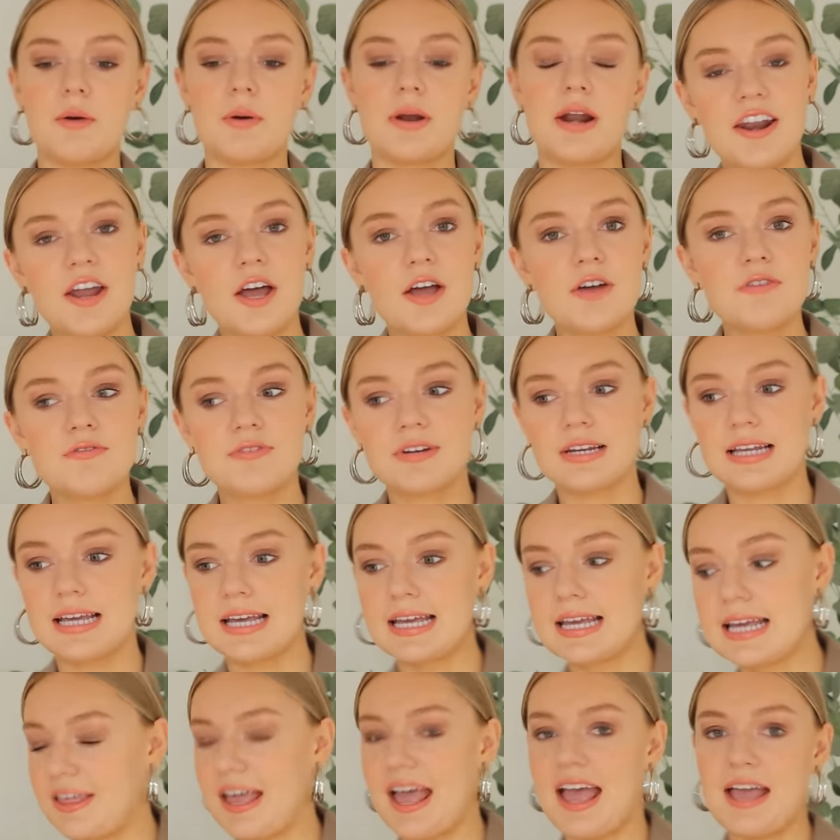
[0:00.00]
And
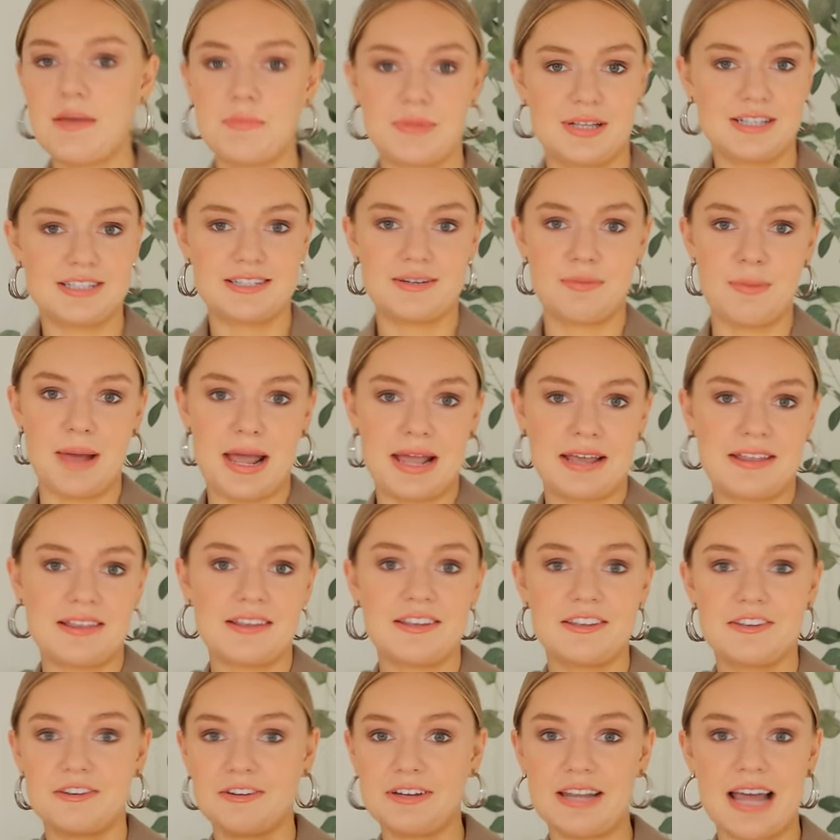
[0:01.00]
hopefully the aim is to
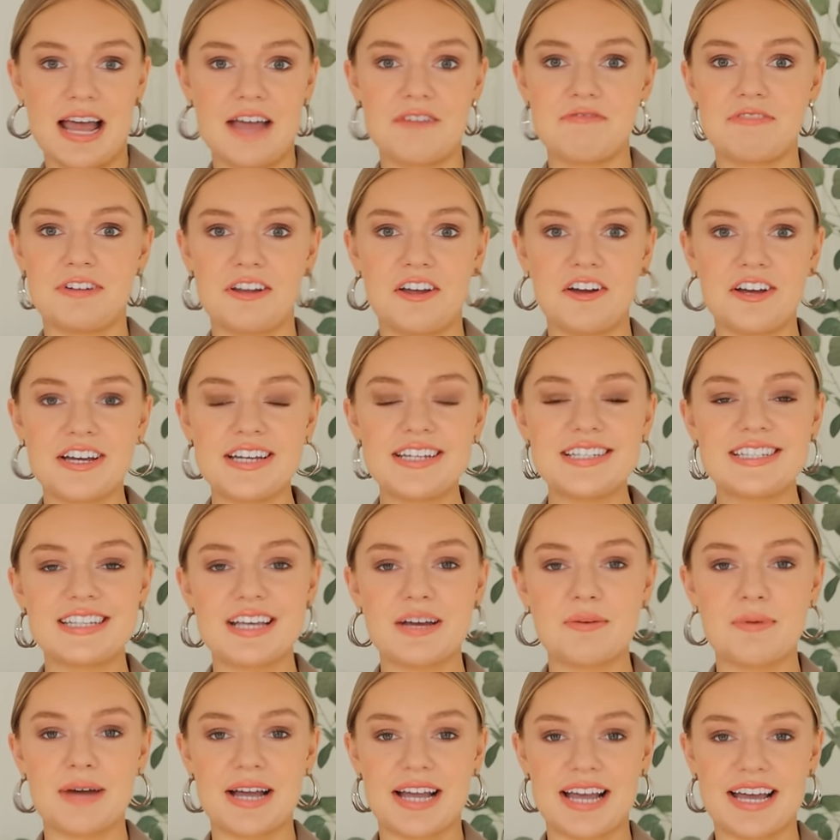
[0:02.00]
make your life a lot
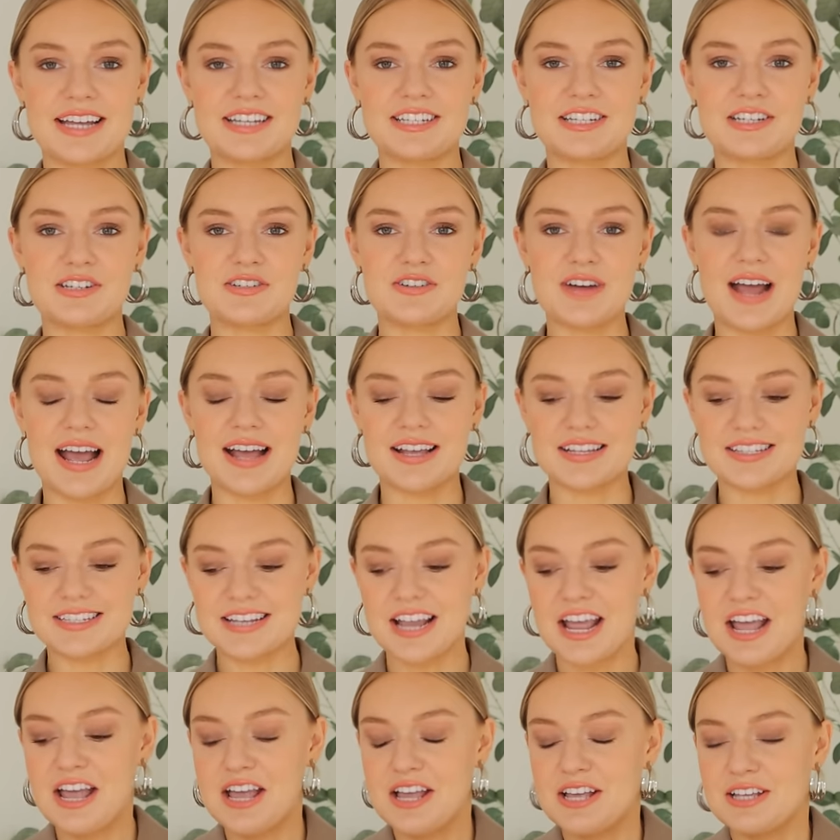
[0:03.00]
easier when getting dressed.